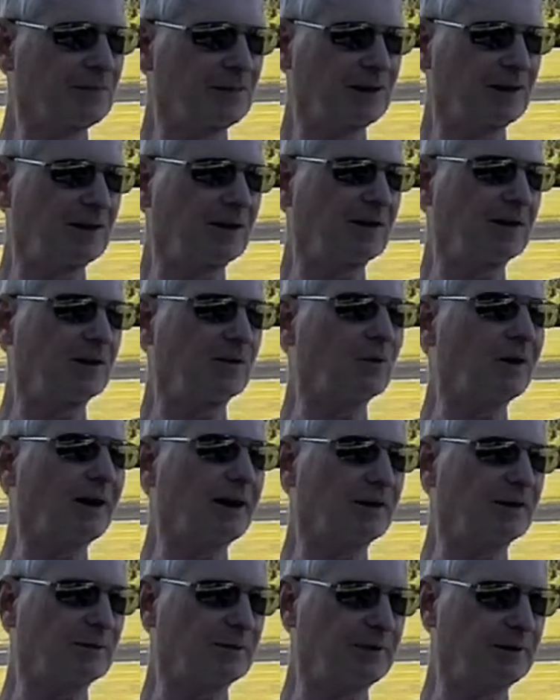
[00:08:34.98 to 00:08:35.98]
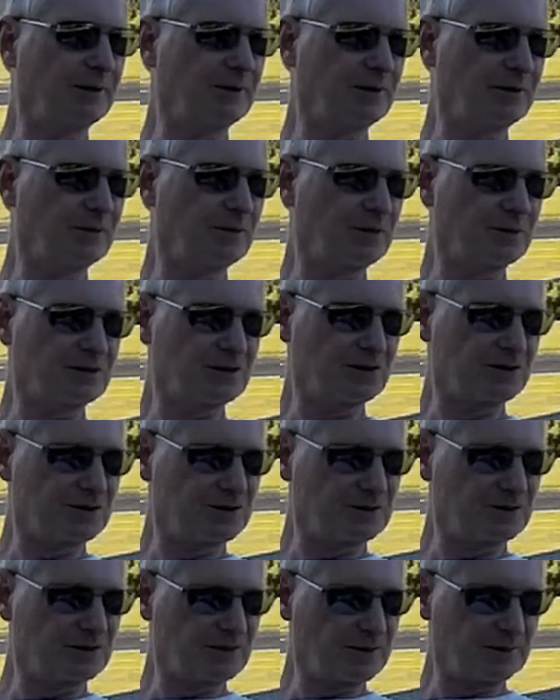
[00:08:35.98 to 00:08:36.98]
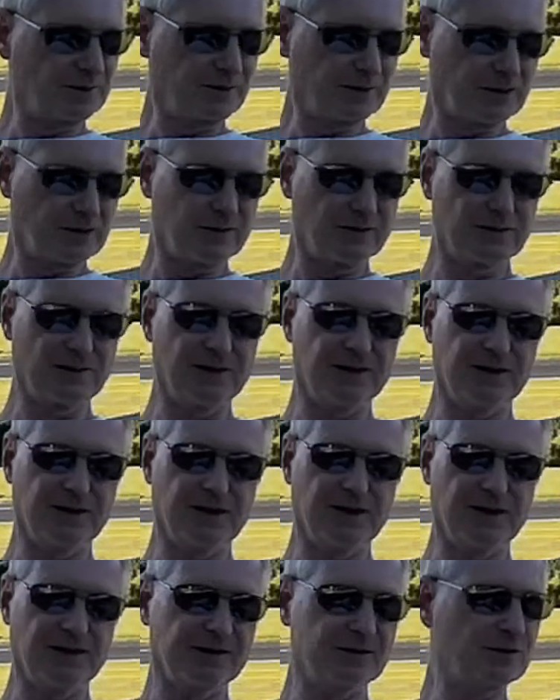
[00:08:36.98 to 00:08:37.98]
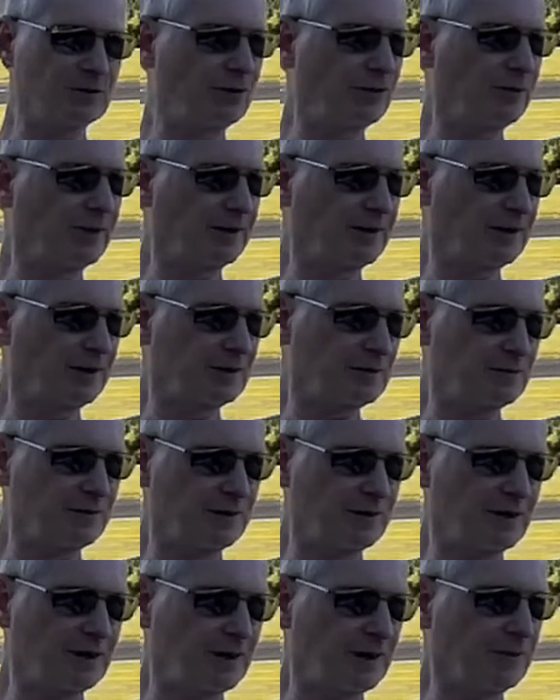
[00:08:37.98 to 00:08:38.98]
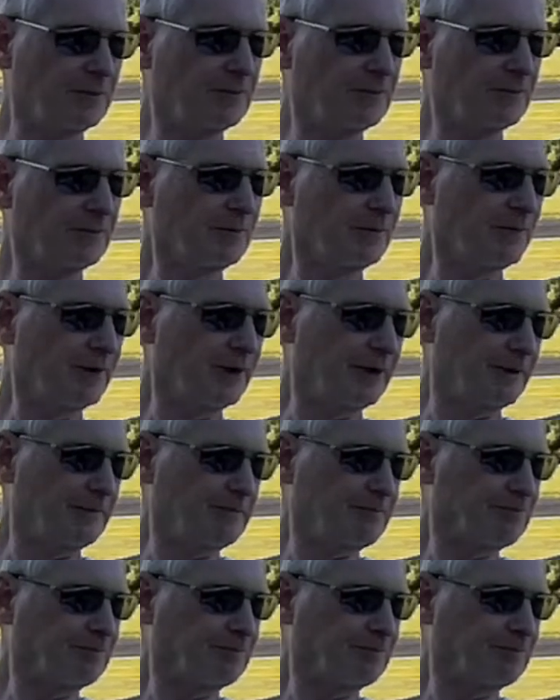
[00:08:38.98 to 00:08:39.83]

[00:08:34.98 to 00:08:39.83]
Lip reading: a while to build it, which is something I'm going to get into on my next video. But